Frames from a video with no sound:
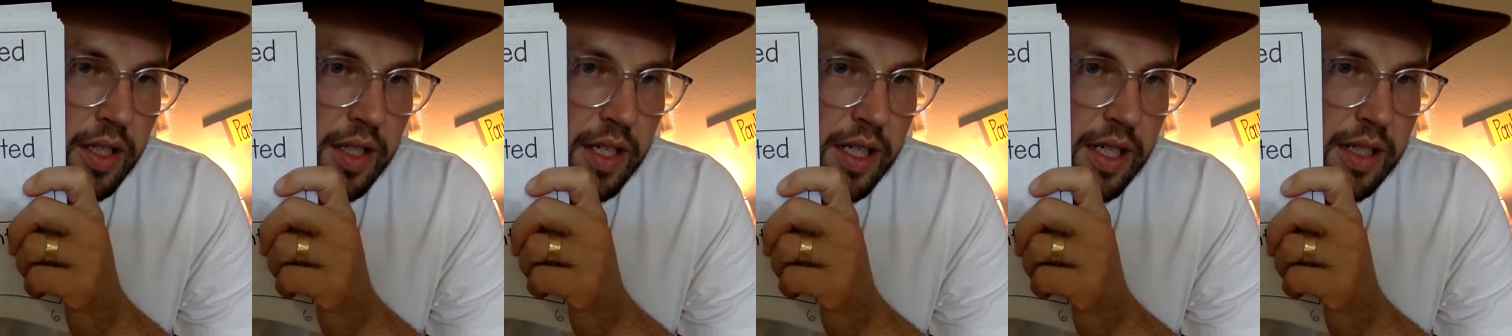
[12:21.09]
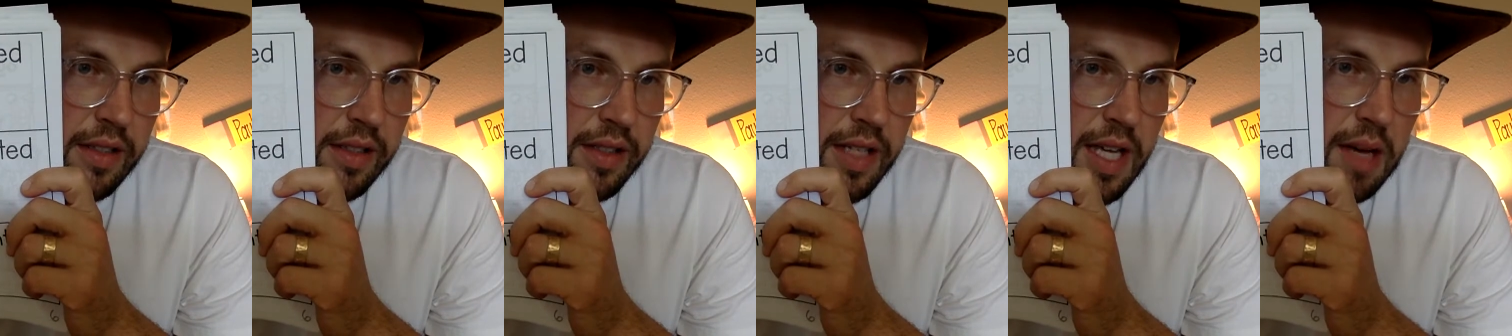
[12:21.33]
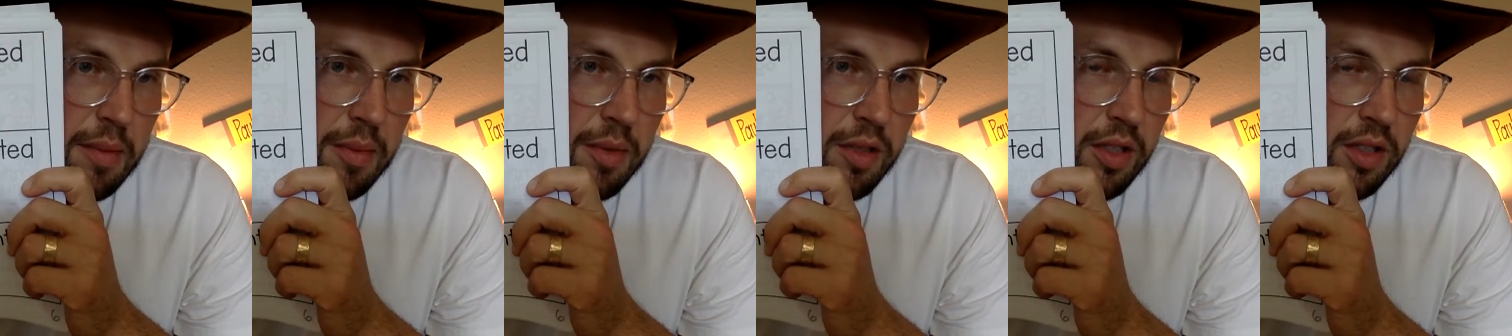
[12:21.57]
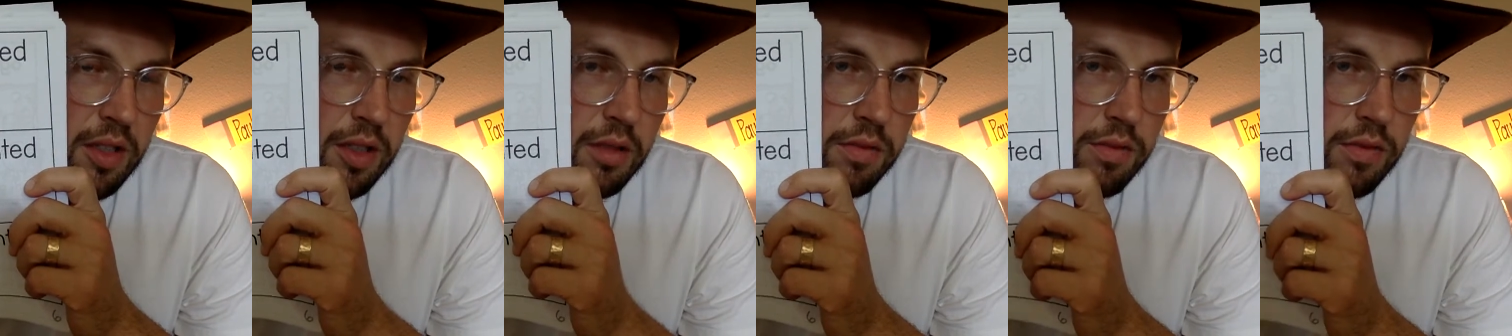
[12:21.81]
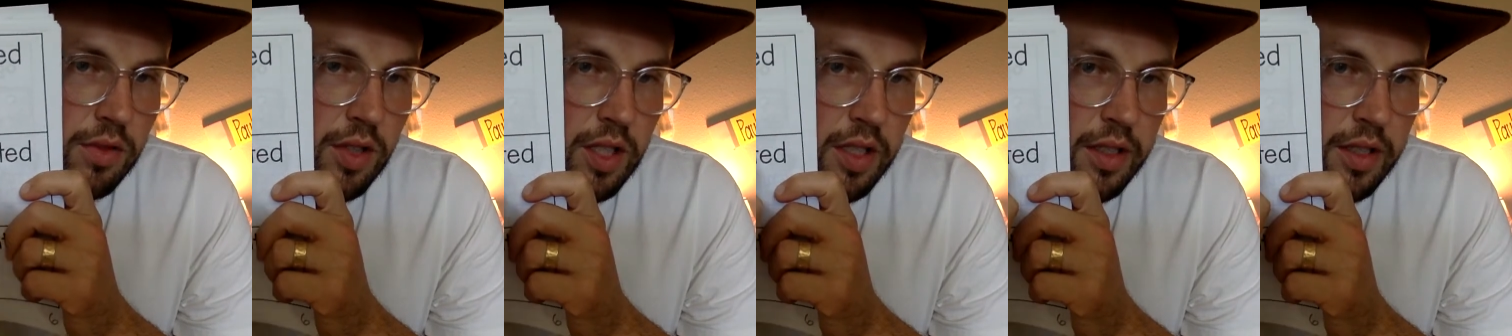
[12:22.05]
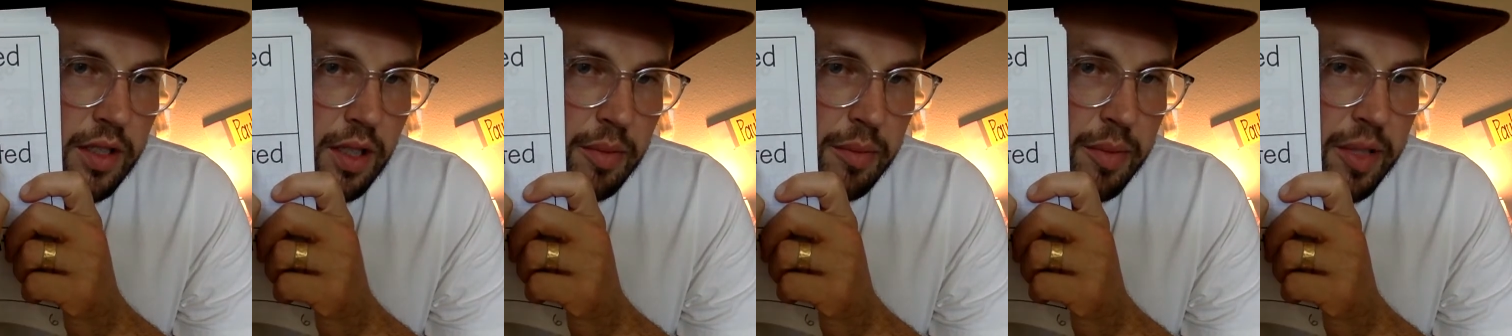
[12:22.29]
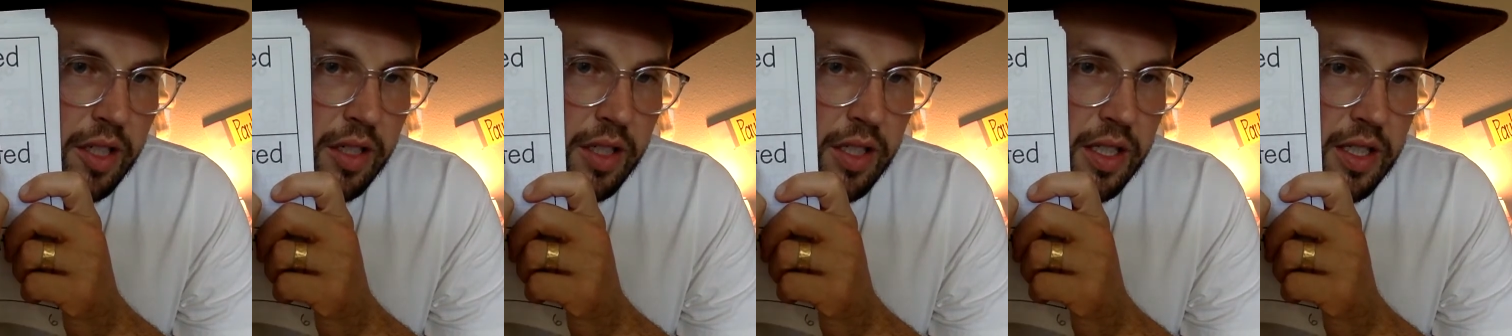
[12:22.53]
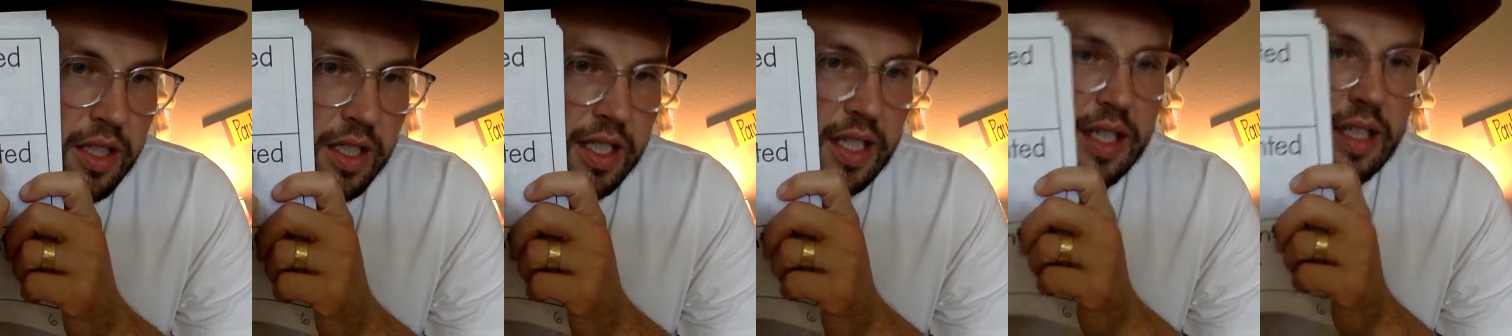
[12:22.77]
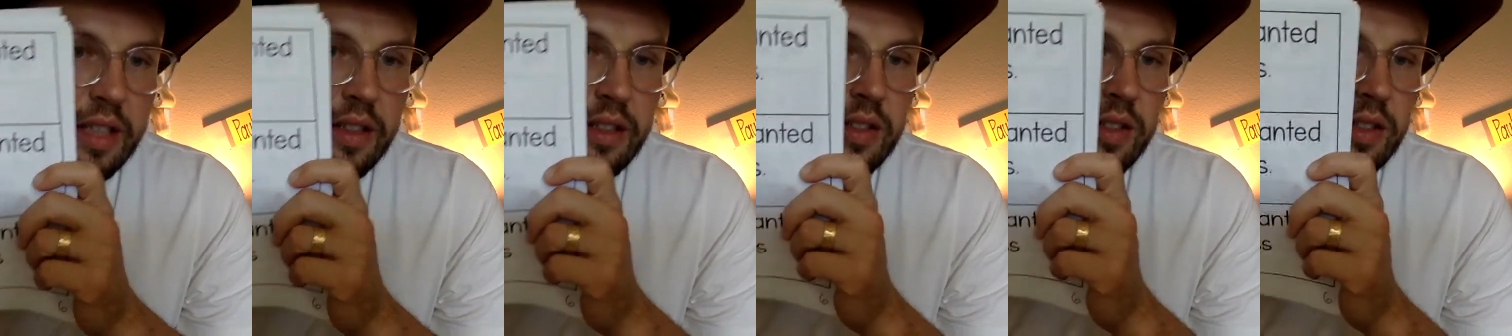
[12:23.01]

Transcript: It has a capital in the front, a period at the end.